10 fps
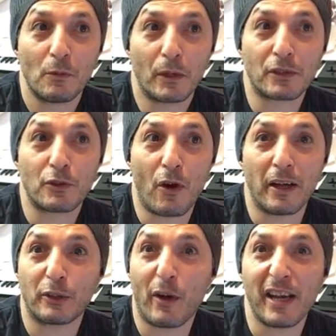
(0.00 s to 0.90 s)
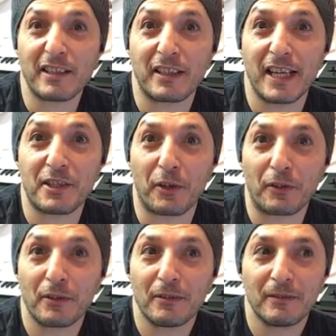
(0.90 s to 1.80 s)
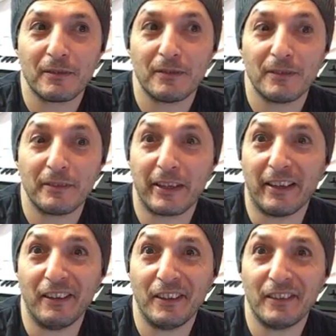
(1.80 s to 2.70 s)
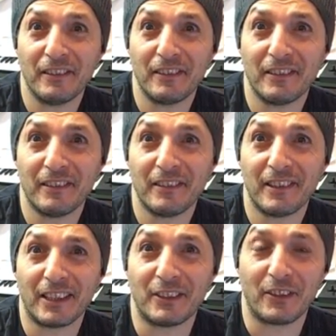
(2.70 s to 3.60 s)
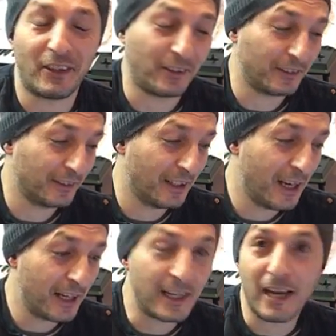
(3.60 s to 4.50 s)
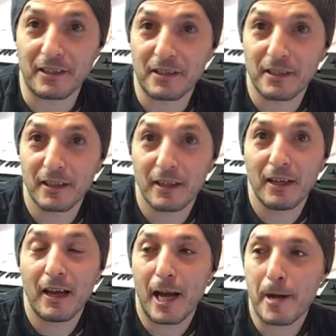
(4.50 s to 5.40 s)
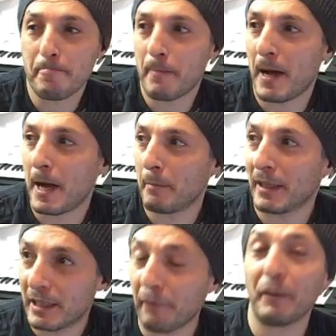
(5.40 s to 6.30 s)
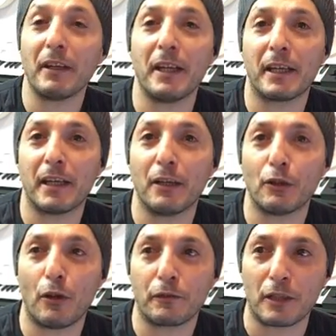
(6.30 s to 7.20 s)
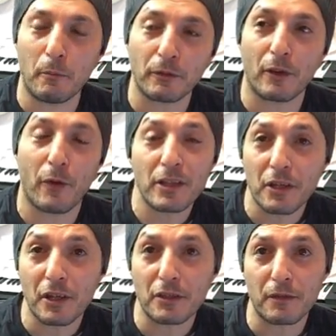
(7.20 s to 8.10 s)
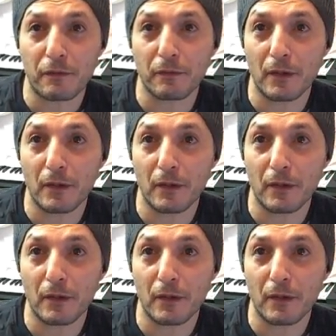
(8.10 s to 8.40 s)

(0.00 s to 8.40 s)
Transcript: What's dry? Dry as a desert. Yeah, I don't know. Yes, it definitely killed off some of the resonance,